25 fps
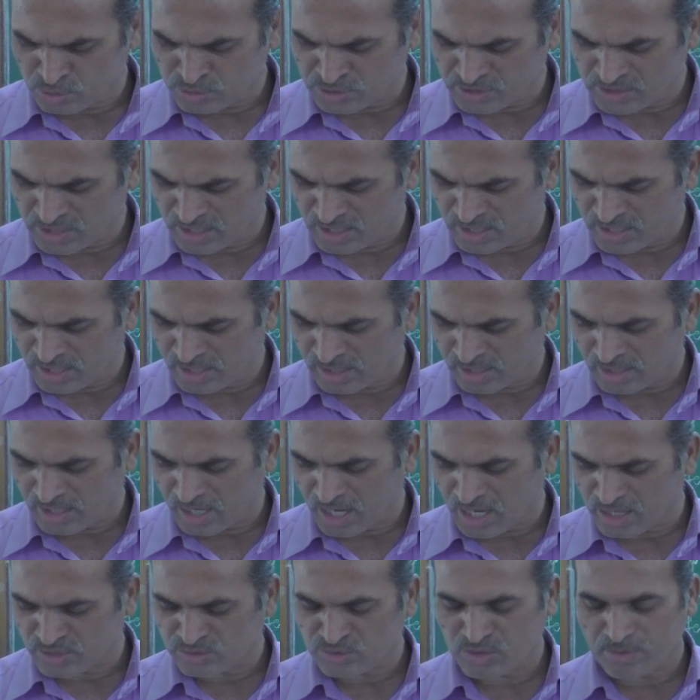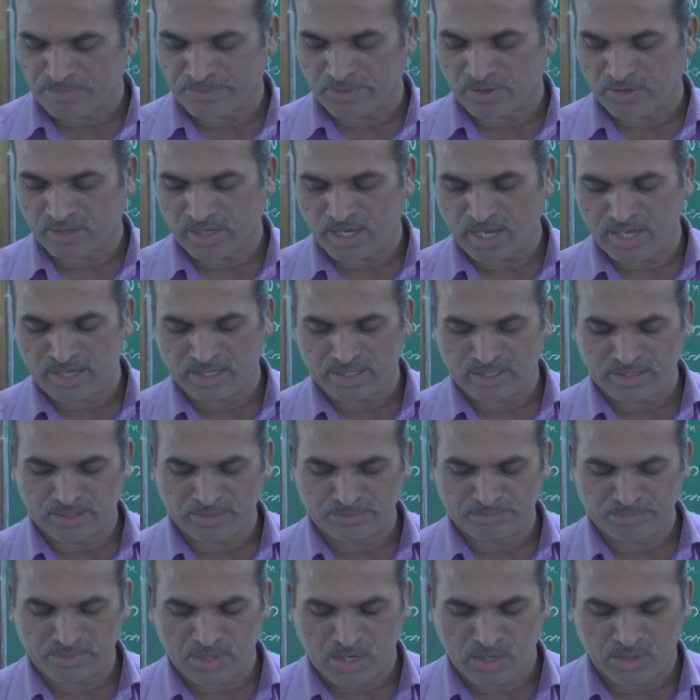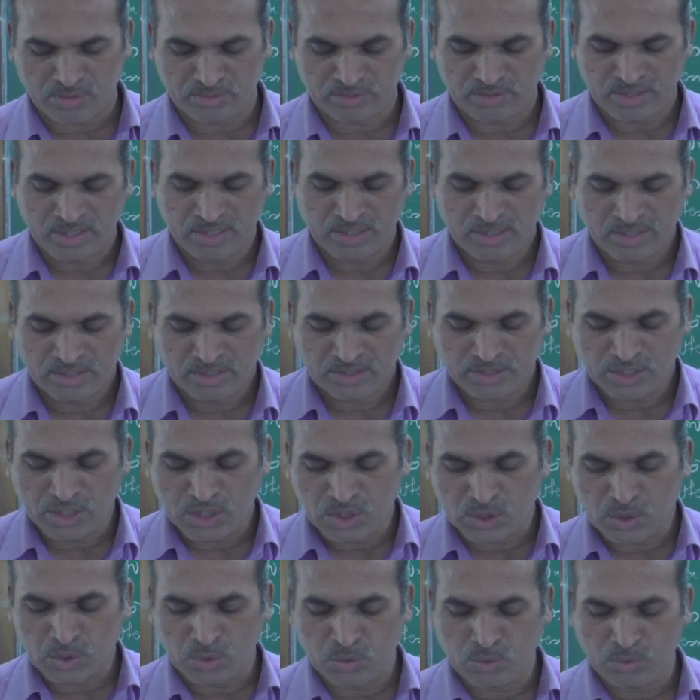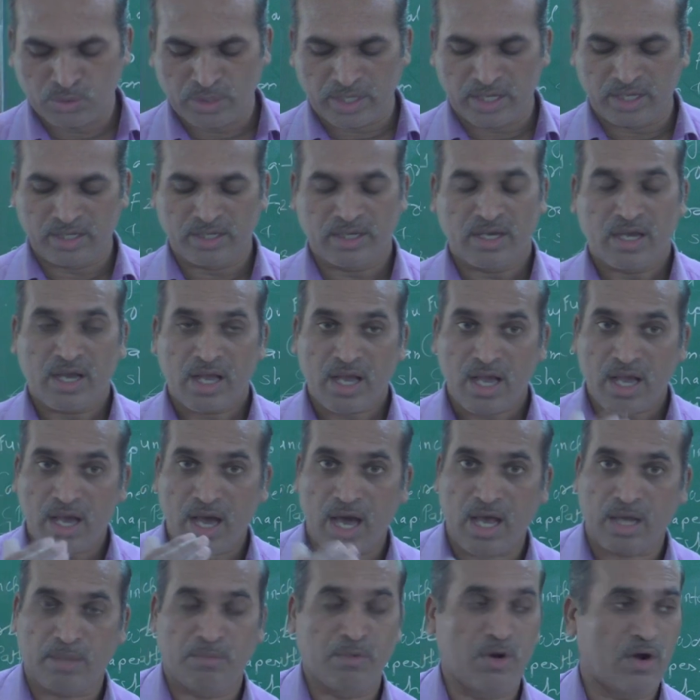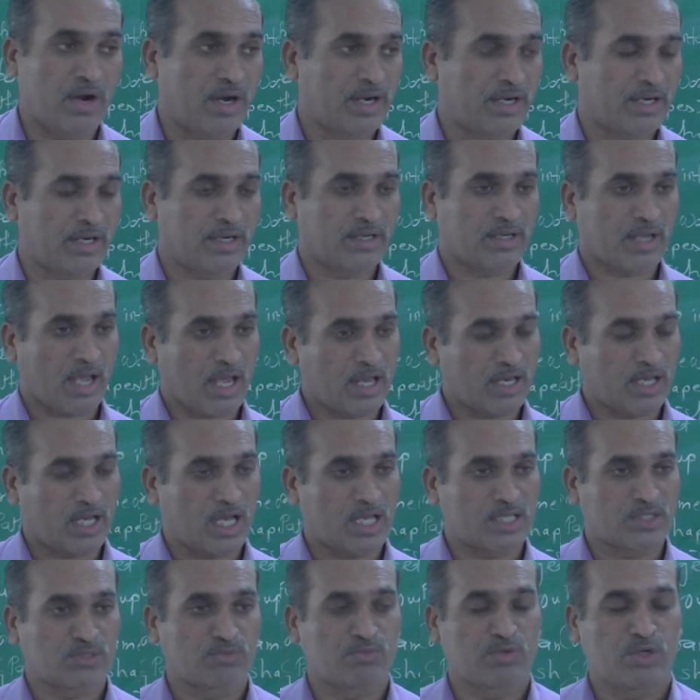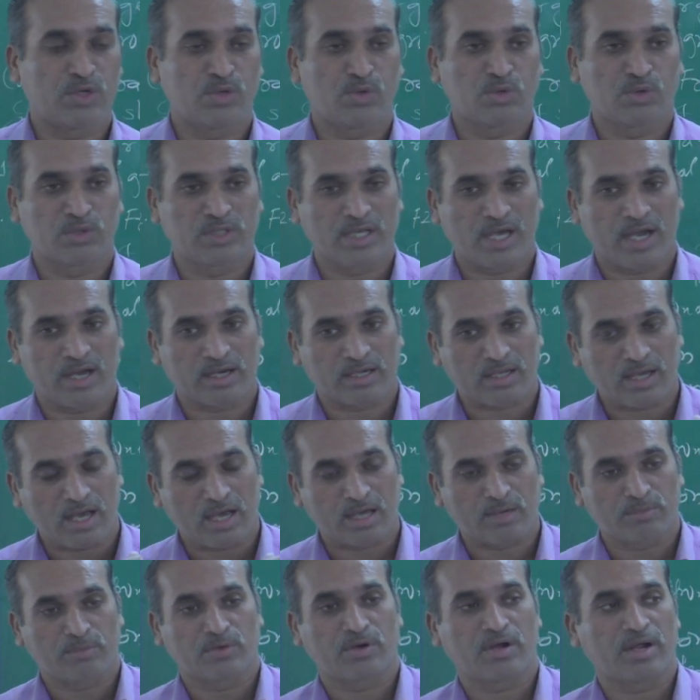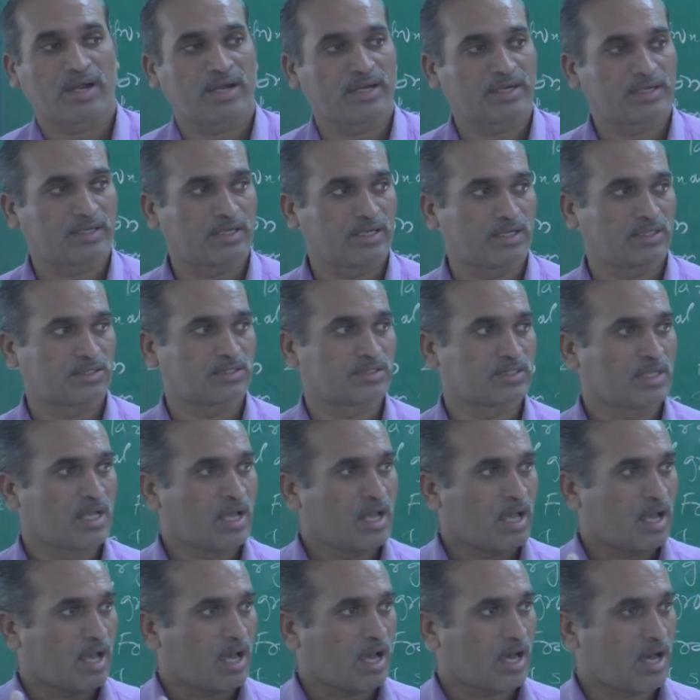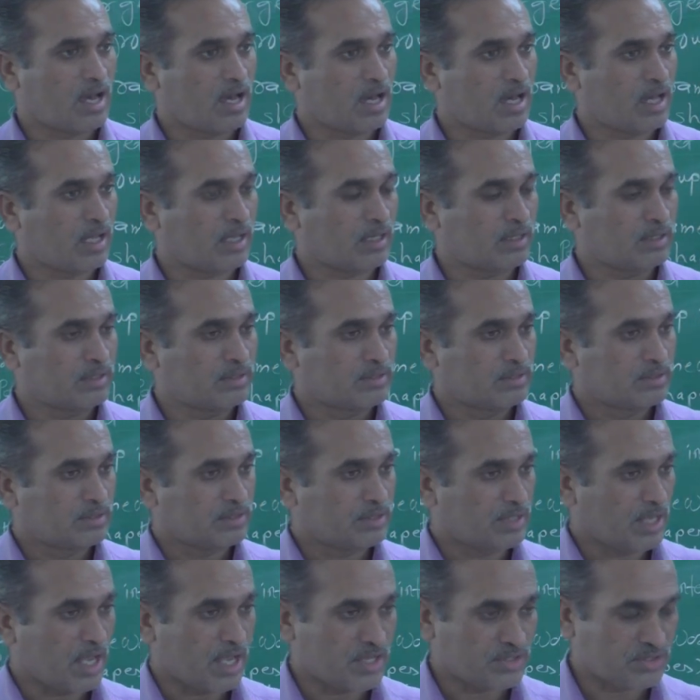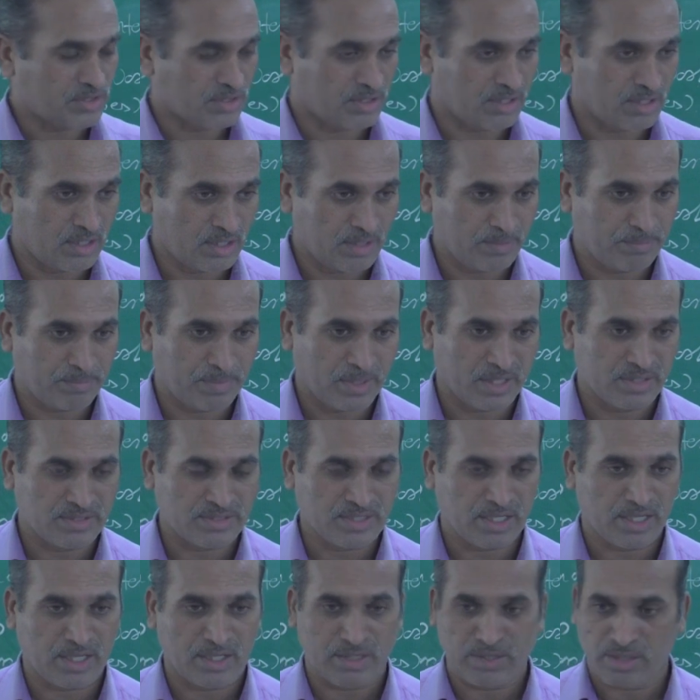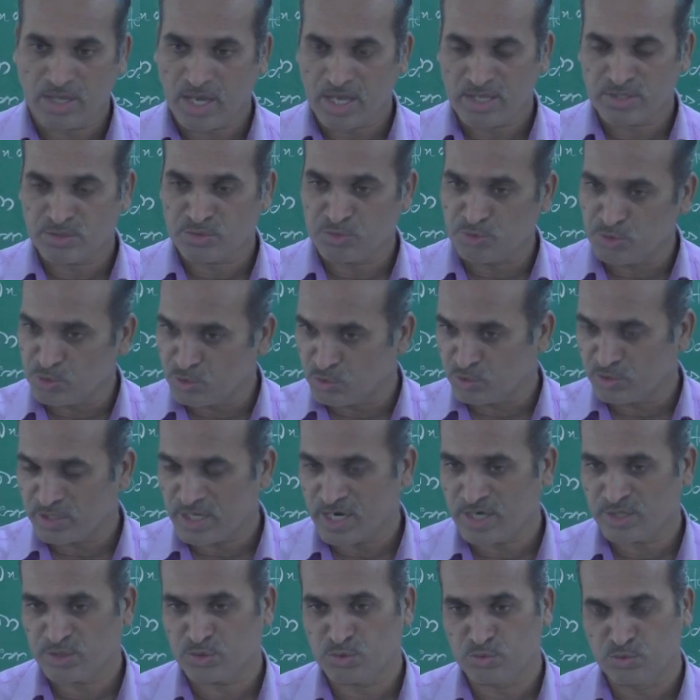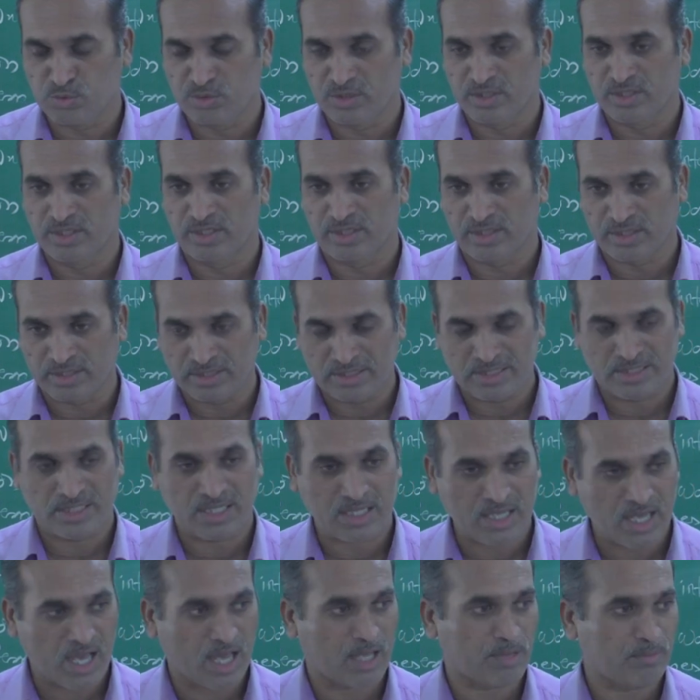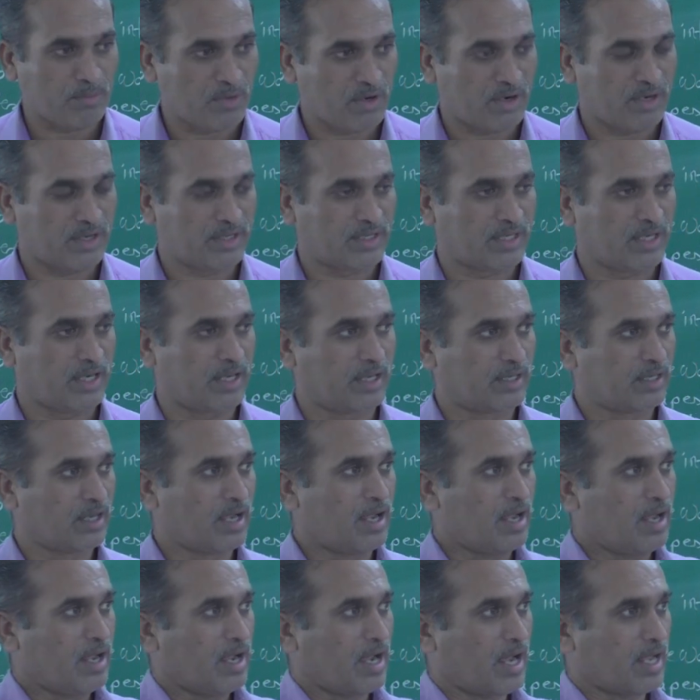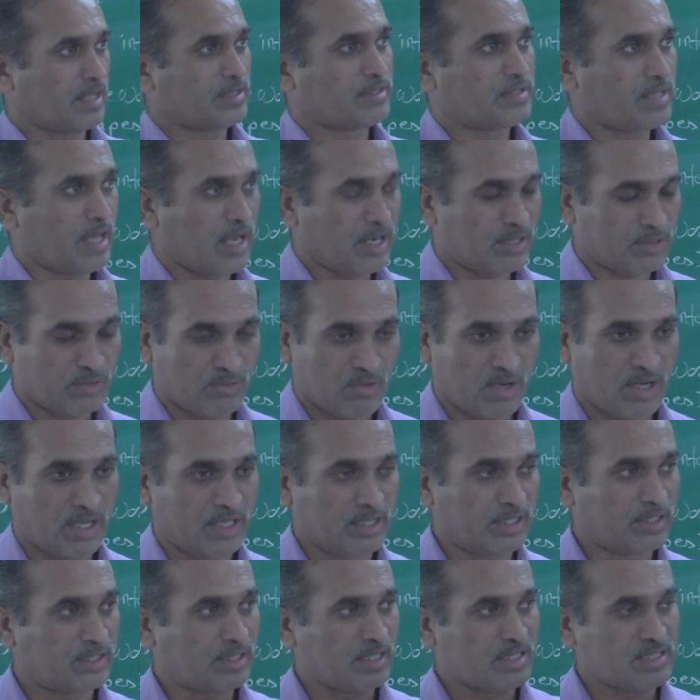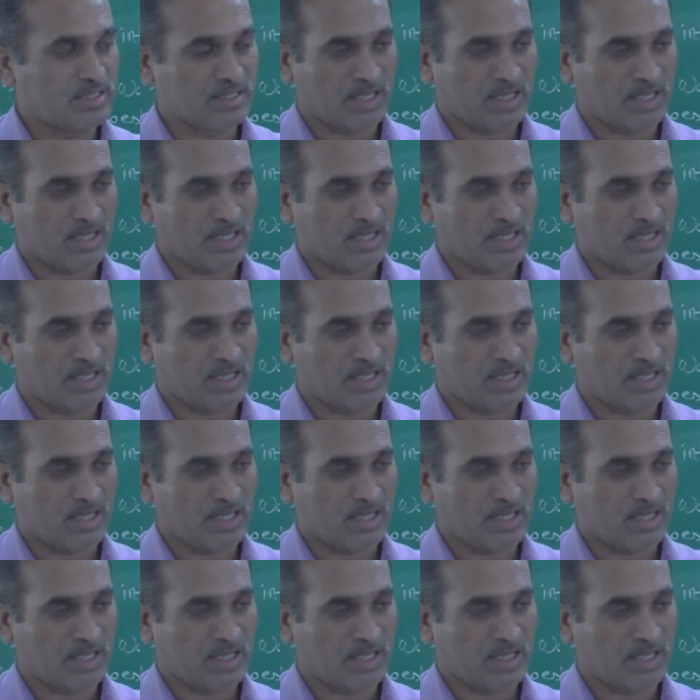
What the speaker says: single class of organic compound including carbohydrate, and as we know that carbohydrates are naturally present. As we know that sugar is a carbohydrate, and that why it is